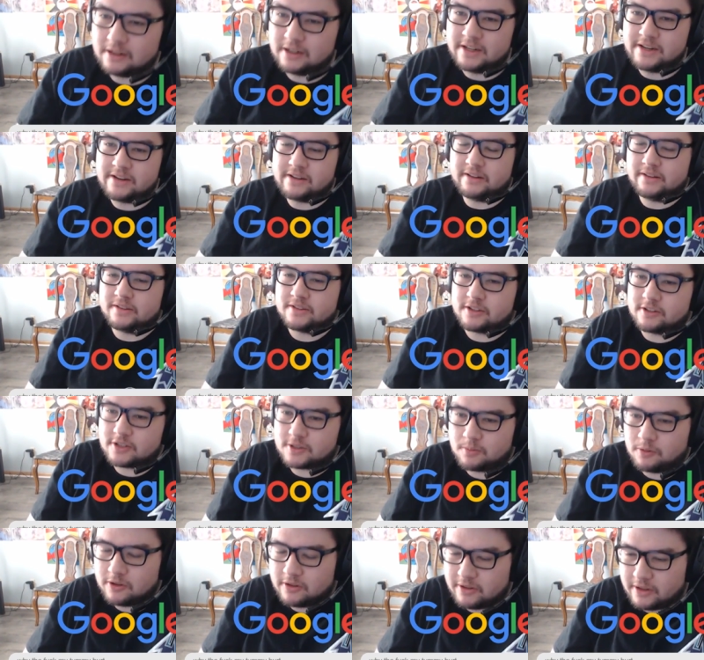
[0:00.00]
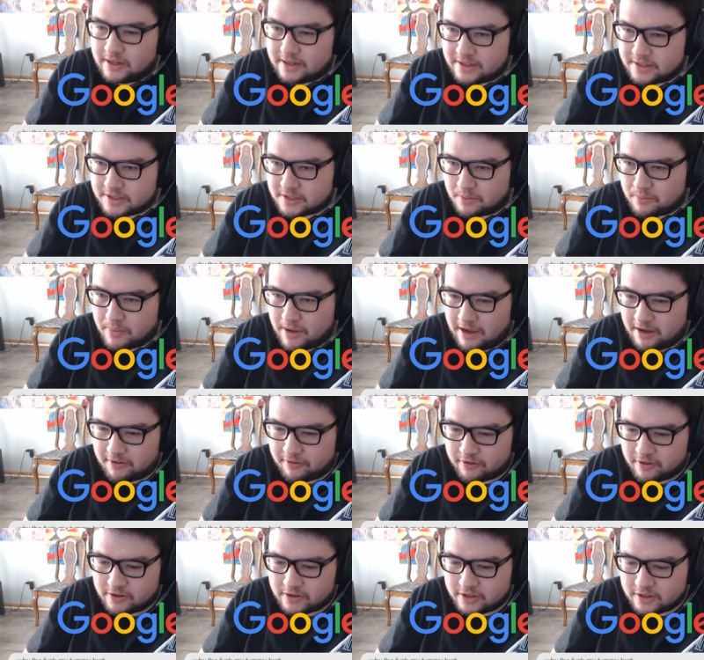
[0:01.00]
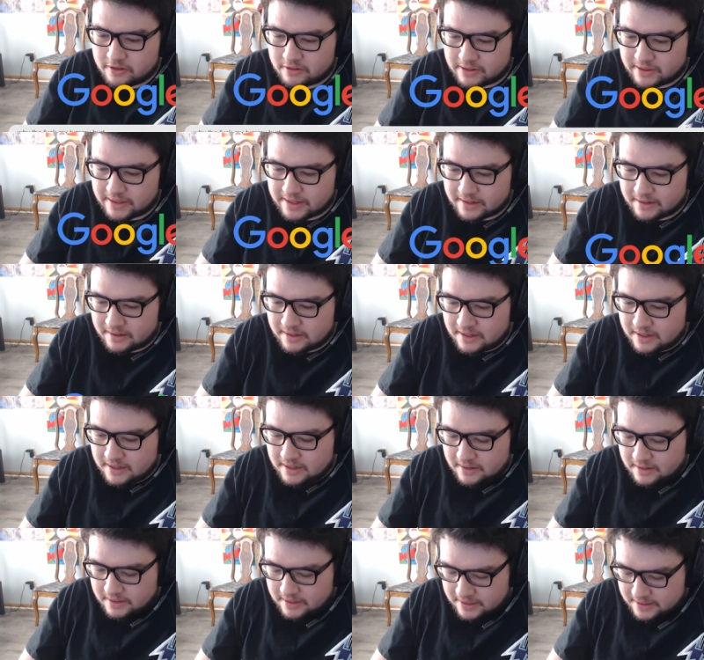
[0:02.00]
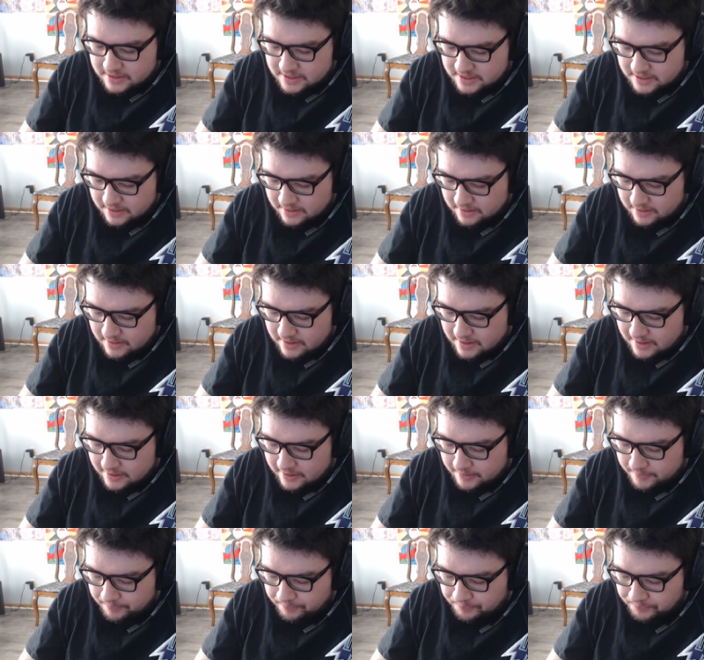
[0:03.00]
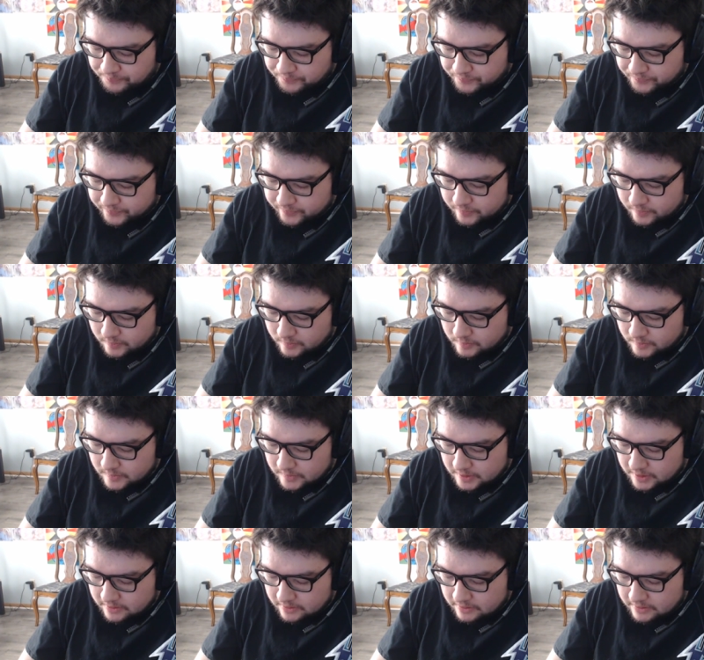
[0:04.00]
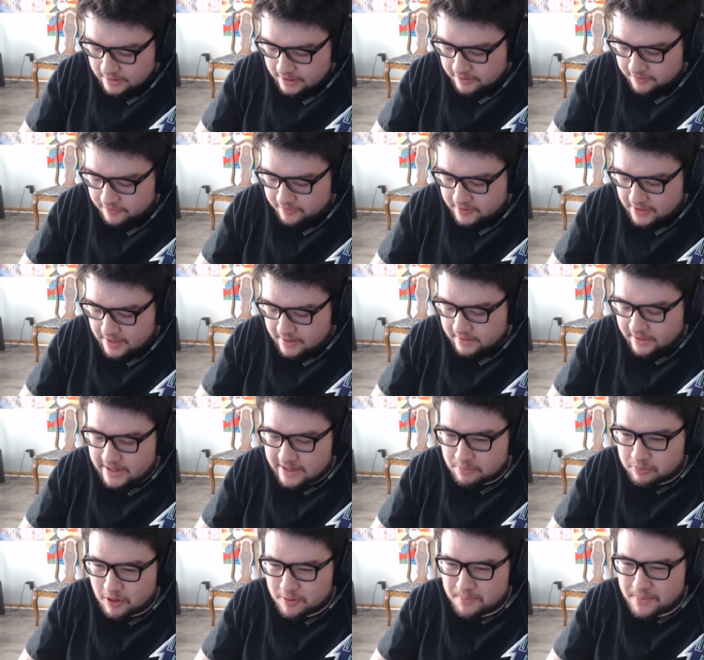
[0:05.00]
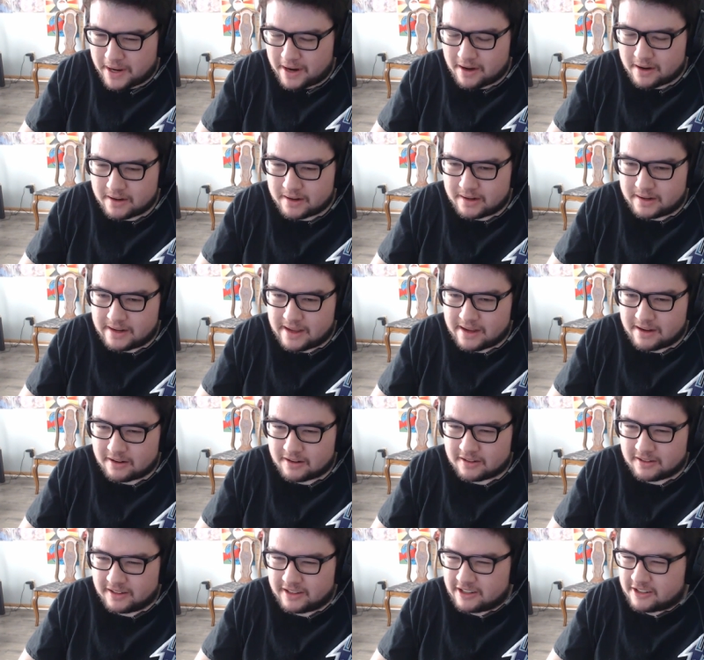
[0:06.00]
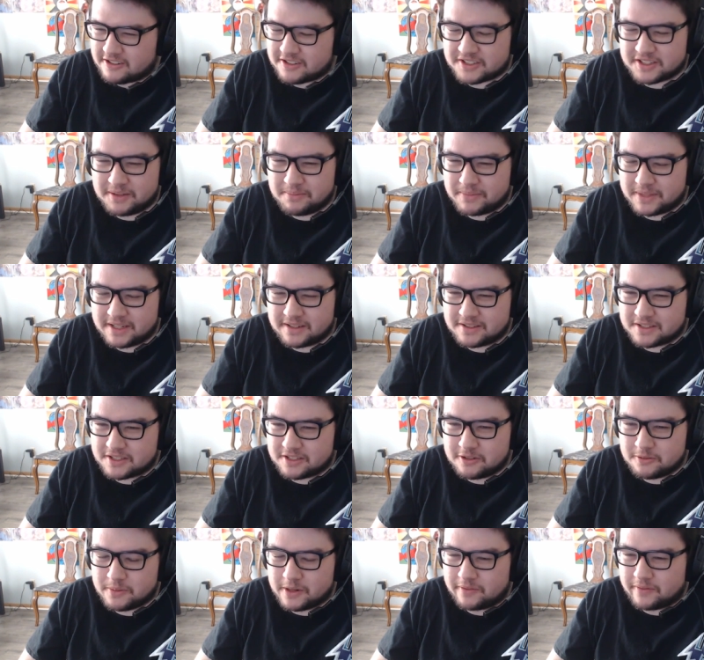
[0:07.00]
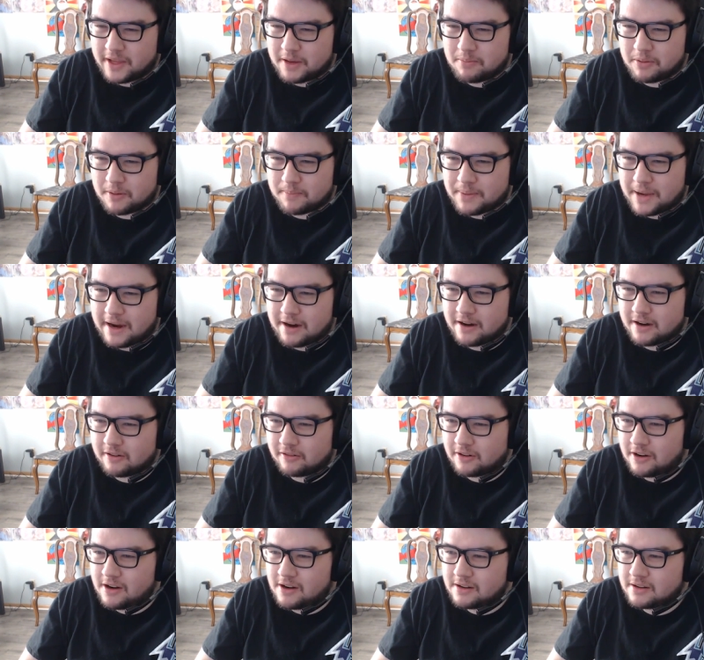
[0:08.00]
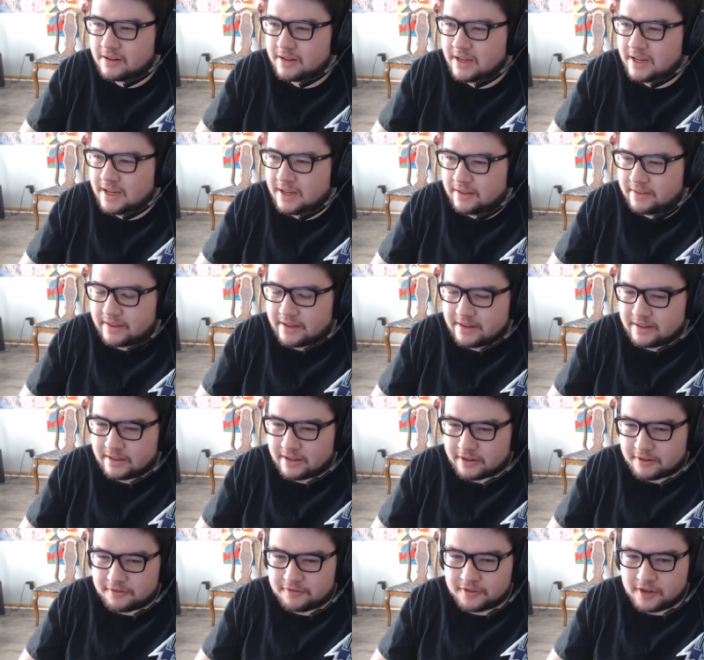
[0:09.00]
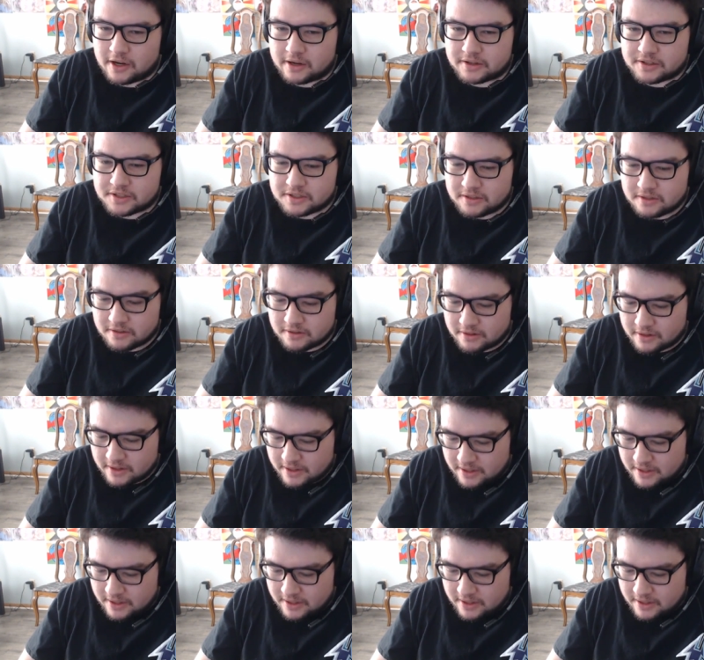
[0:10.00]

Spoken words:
onions or spoiled onions are bad for you, and it said that if they like prepare it a day early or something stupid, if they prepare it wrong, then it like fucks you.